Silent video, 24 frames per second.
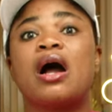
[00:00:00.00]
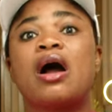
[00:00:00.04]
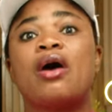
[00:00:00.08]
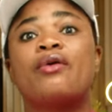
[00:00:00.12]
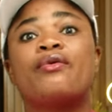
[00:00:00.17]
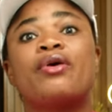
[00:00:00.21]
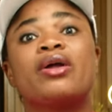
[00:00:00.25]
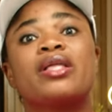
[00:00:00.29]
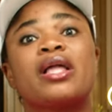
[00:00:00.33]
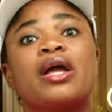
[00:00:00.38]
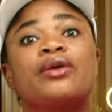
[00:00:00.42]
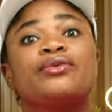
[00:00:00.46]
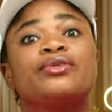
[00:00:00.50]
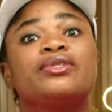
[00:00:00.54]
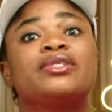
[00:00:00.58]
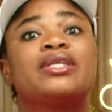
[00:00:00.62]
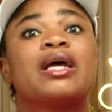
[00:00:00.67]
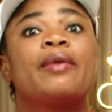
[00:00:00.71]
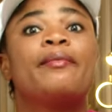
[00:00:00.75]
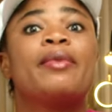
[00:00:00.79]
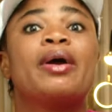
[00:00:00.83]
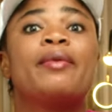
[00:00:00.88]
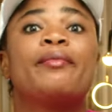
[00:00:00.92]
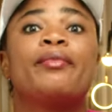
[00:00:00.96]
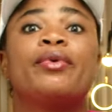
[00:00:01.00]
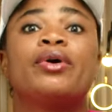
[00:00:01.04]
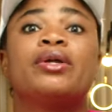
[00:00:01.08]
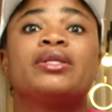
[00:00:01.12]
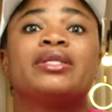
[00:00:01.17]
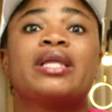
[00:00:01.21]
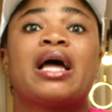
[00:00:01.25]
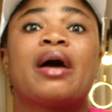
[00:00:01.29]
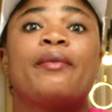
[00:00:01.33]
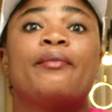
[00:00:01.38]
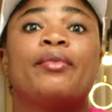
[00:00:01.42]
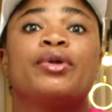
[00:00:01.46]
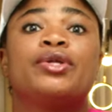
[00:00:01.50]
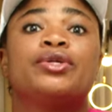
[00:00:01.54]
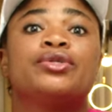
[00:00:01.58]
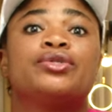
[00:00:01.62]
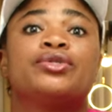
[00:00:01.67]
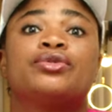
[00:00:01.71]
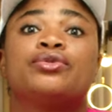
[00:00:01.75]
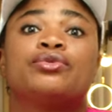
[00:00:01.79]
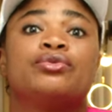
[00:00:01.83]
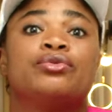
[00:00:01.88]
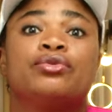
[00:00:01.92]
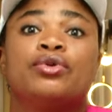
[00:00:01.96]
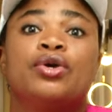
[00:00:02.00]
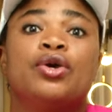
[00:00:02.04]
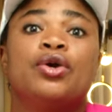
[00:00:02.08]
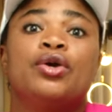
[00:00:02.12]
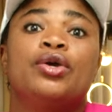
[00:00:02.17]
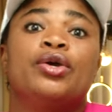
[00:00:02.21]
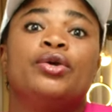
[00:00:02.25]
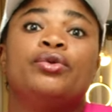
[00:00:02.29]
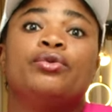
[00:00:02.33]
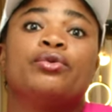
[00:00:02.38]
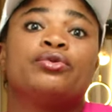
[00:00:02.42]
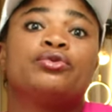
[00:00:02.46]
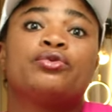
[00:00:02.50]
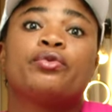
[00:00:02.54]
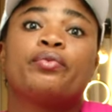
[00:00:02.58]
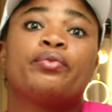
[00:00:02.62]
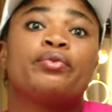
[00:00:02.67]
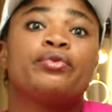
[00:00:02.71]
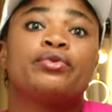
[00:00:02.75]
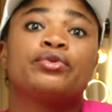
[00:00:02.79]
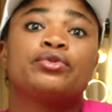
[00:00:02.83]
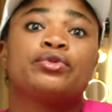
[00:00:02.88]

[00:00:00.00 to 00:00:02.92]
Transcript: I'd rather use that my that money to you know to,